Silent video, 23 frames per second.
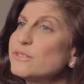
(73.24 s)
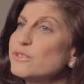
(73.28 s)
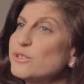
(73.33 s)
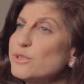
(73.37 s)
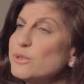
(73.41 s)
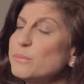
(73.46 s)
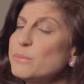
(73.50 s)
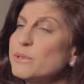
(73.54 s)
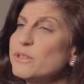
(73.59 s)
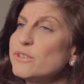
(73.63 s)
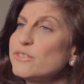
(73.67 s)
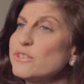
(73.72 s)

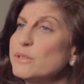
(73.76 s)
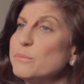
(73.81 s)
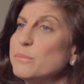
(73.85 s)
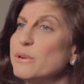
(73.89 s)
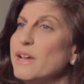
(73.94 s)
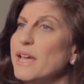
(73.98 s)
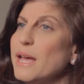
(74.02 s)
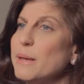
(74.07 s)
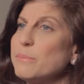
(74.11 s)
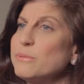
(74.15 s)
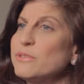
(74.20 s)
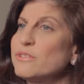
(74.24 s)
tumors and
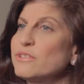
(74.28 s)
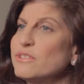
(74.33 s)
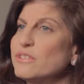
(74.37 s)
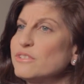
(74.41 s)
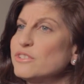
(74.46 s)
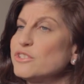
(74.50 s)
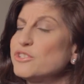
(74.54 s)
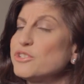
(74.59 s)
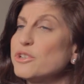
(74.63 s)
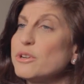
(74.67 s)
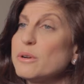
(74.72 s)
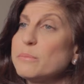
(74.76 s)
perhaps
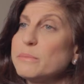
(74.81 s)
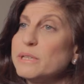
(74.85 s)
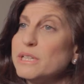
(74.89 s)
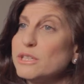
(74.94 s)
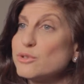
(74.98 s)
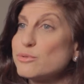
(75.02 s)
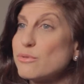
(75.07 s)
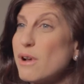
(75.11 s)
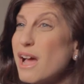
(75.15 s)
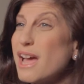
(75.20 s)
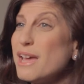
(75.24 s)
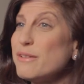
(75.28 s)
determine a
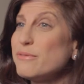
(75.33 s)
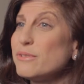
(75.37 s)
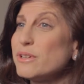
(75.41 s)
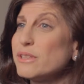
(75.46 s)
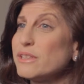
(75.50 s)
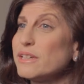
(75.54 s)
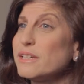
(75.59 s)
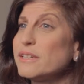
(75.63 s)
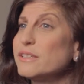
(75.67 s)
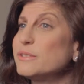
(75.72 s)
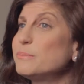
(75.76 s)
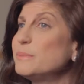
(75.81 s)
driver
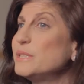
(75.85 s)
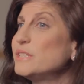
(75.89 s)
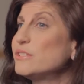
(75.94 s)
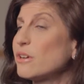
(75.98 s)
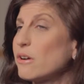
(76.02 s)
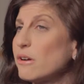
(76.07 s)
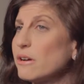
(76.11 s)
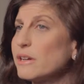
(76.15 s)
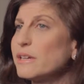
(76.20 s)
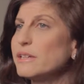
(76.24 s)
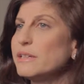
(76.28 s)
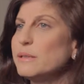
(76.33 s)
that could be
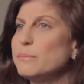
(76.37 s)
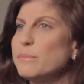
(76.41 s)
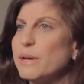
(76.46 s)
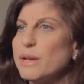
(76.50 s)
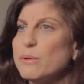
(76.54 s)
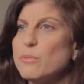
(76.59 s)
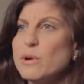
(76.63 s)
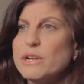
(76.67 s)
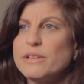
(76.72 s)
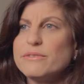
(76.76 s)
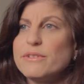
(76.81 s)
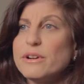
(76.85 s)
targeted by
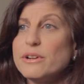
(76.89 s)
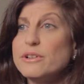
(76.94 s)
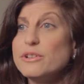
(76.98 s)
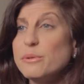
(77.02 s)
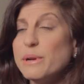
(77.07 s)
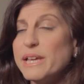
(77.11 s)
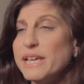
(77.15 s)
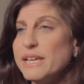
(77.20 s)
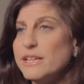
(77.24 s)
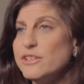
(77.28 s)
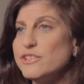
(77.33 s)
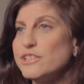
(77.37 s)
one of our
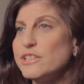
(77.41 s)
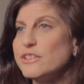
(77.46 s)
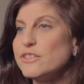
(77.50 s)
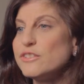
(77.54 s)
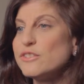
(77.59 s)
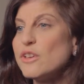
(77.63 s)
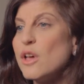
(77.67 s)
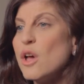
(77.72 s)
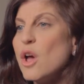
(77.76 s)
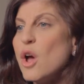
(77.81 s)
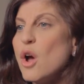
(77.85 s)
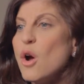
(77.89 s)
new
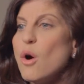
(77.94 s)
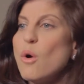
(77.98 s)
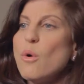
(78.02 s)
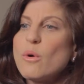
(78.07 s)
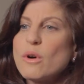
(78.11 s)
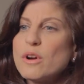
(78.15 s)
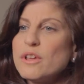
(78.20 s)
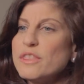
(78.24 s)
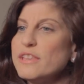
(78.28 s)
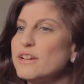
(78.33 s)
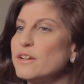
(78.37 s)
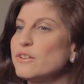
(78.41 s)
agents,
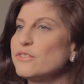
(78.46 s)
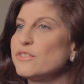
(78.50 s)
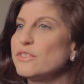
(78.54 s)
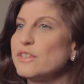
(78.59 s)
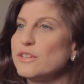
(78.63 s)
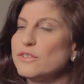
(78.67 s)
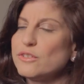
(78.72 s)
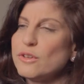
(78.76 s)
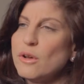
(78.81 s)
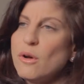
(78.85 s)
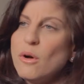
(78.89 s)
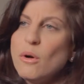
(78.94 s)
or there's
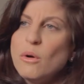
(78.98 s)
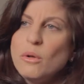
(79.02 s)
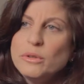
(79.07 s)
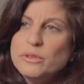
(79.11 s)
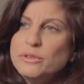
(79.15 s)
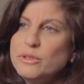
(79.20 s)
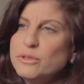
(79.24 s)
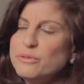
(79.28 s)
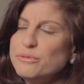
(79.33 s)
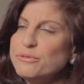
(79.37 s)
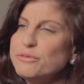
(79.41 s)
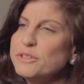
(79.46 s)
this whole
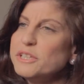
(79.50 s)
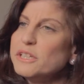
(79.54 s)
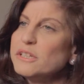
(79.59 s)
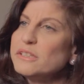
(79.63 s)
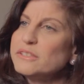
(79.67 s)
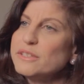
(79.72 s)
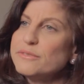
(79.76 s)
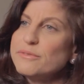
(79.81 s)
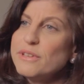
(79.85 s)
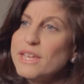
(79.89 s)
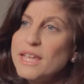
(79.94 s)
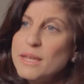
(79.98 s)
new
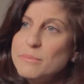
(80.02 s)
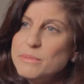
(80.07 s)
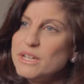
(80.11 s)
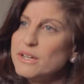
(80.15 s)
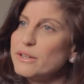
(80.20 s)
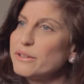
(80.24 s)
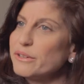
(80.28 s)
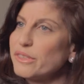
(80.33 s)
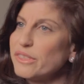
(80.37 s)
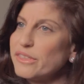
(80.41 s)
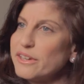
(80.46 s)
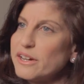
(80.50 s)
field of
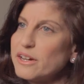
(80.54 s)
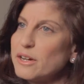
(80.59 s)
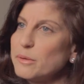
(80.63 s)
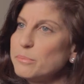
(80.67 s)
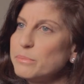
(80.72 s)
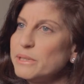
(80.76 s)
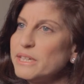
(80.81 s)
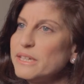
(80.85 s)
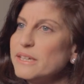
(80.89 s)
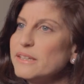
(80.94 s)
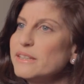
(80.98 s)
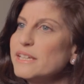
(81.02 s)

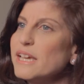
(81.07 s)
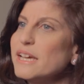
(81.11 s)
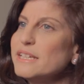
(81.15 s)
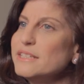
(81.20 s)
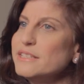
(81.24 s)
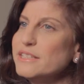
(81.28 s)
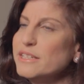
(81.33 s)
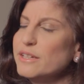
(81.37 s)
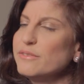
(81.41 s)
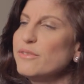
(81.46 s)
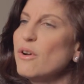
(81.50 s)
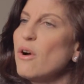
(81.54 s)
immunotherapy and the
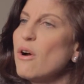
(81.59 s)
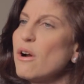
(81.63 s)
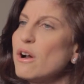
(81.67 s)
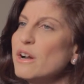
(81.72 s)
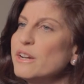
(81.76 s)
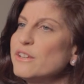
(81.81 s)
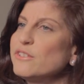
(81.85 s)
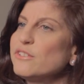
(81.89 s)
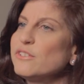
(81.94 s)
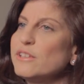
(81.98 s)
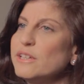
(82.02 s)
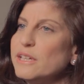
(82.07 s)
idea of
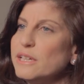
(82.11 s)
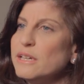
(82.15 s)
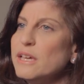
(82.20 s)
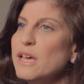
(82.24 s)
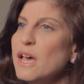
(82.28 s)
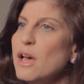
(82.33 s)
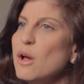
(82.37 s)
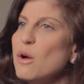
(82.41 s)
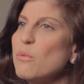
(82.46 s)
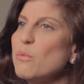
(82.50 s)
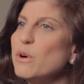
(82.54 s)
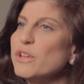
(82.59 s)
harnessing
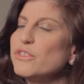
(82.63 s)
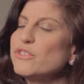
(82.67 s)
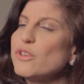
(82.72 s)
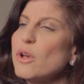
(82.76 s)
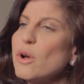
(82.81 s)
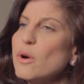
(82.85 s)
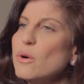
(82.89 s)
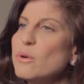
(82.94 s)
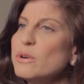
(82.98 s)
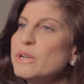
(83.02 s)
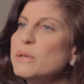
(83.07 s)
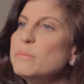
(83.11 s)
one's
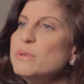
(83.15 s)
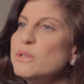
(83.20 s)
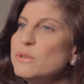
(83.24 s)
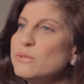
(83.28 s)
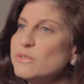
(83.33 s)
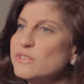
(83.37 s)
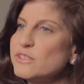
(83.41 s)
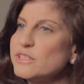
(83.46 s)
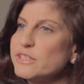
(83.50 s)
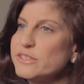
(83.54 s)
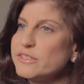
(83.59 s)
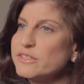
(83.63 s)
own
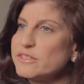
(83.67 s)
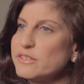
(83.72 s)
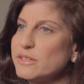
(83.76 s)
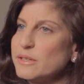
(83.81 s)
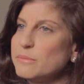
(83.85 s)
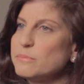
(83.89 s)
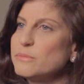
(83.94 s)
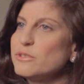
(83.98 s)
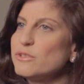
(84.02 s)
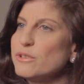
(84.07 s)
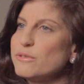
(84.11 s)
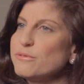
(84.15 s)
immune
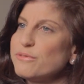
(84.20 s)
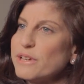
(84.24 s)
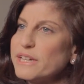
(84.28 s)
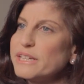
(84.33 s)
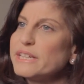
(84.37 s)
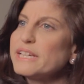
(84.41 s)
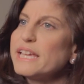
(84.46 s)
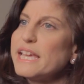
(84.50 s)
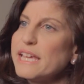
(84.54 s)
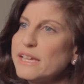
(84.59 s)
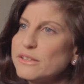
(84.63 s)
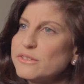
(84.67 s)
system to fight
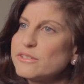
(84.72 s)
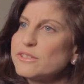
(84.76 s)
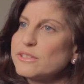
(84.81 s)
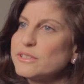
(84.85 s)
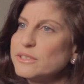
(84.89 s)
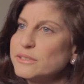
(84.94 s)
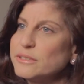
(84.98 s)
a cancer.